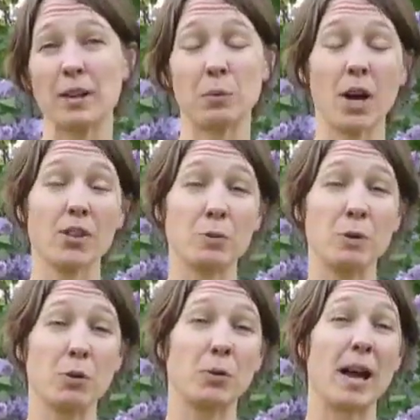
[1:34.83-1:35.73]
and what other
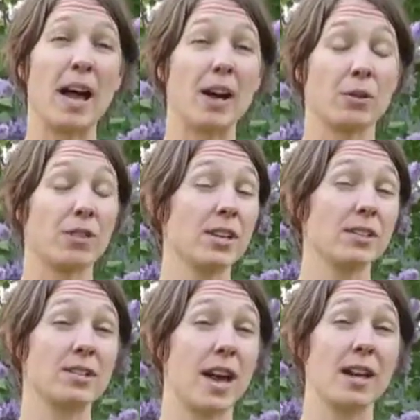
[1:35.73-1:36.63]
people read or
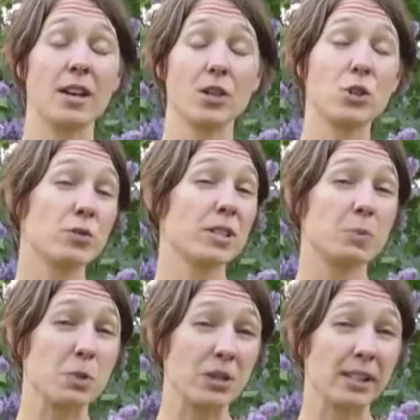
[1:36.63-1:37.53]
things that you've
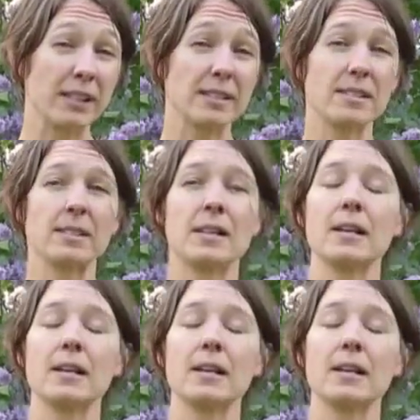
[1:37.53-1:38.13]
experienced.